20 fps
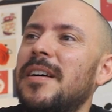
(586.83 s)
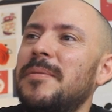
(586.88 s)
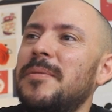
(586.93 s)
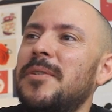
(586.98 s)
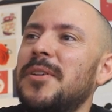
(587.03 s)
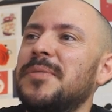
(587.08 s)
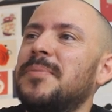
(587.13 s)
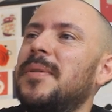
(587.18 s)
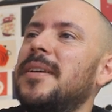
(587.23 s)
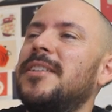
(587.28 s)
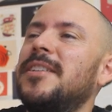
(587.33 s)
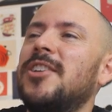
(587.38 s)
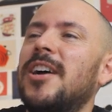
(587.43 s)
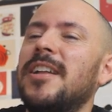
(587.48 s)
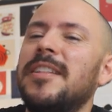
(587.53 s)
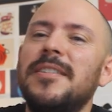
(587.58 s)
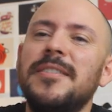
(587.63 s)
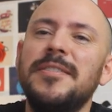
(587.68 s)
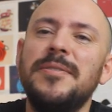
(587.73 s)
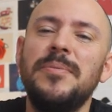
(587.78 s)
because my
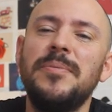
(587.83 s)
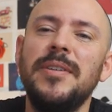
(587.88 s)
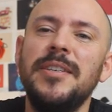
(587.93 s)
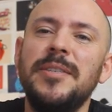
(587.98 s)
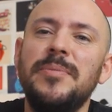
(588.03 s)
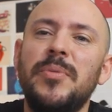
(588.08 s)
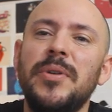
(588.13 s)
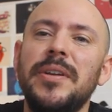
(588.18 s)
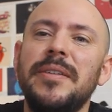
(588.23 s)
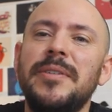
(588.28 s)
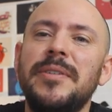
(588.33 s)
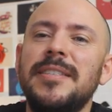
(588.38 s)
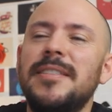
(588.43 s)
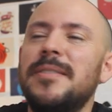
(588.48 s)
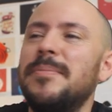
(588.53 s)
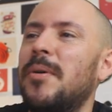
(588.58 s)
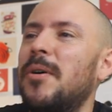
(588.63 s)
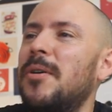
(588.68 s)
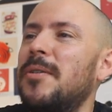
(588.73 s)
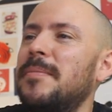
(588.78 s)
channel is, is pretty
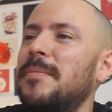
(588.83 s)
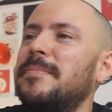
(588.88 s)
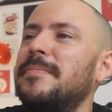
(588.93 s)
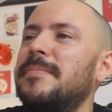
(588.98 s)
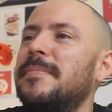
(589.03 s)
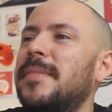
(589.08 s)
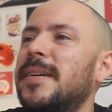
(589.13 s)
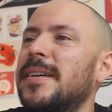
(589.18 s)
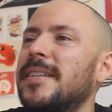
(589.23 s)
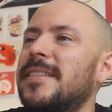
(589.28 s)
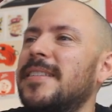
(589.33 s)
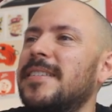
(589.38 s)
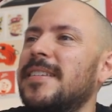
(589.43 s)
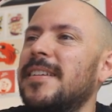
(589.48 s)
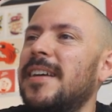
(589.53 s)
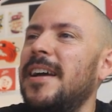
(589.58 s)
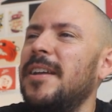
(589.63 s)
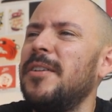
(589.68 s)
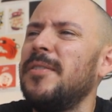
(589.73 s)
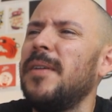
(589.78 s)
small. But uh,
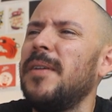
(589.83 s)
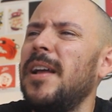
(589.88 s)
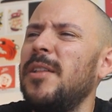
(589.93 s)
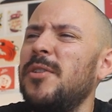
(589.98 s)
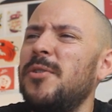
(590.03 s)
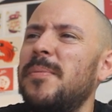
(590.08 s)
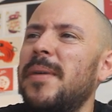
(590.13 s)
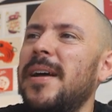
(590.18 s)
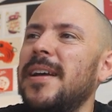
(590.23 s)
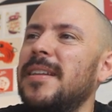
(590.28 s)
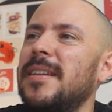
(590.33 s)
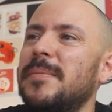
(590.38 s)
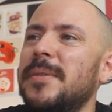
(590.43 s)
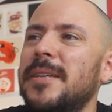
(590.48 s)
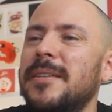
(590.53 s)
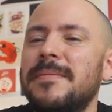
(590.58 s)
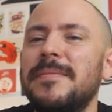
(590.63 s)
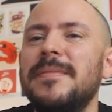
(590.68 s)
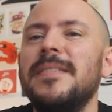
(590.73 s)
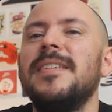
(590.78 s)
I don't I don't mind. I mean,
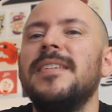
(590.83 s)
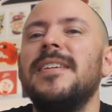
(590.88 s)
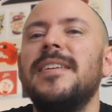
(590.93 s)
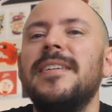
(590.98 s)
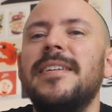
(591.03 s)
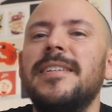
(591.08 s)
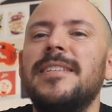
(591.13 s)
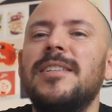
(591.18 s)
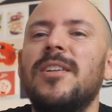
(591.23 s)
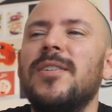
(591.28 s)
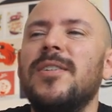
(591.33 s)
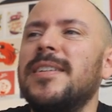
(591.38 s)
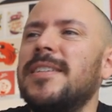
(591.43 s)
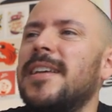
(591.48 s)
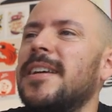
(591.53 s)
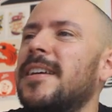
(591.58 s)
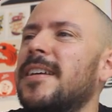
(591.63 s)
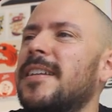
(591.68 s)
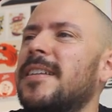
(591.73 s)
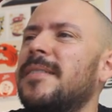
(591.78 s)
as long as I
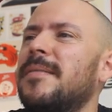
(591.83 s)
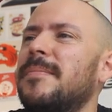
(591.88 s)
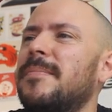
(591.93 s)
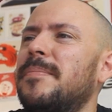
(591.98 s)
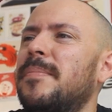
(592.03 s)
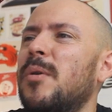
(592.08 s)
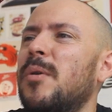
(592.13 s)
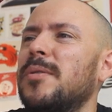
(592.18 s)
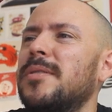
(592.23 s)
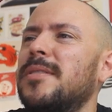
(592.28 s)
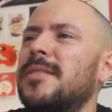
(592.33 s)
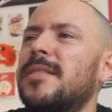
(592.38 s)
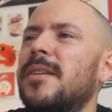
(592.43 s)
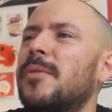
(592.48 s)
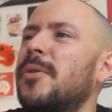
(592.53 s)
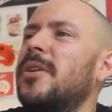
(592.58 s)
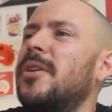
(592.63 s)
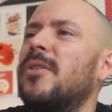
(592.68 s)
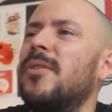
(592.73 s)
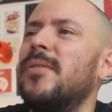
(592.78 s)
can post the
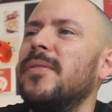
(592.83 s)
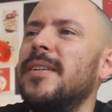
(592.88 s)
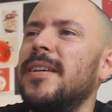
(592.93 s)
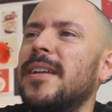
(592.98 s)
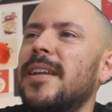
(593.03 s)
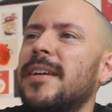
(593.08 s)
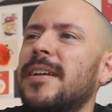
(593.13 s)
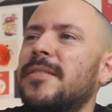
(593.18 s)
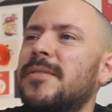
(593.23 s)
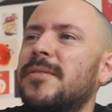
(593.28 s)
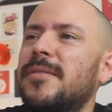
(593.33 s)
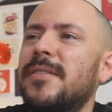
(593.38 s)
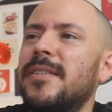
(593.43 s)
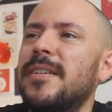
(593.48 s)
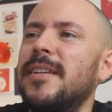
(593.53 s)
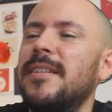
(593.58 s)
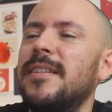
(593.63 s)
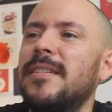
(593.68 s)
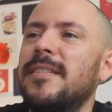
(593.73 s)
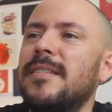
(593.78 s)
recording later on
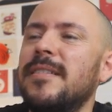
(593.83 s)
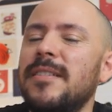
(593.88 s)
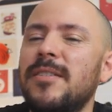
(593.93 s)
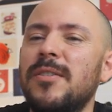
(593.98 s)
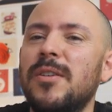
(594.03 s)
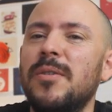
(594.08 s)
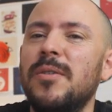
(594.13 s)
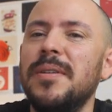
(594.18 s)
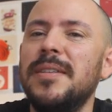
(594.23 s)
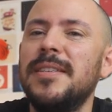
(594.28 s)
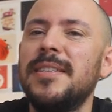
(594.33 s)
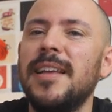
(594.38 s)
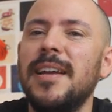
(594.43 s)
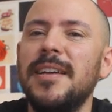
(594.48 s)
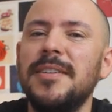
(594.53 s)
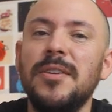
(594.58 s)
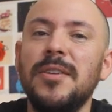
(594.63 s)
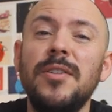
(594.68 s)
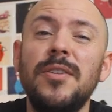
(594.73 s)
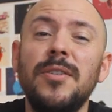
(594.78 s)
and you know it stays
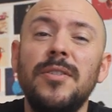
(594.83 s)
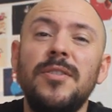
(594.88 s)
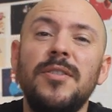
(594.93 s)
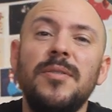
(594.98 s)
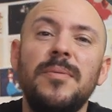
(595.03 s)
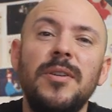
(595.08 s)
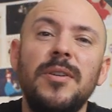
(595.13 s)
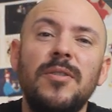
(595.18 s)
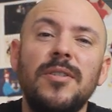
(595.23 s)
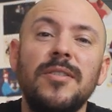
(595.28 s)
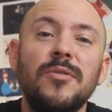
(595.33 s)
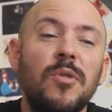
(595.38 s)
on YouTube and you can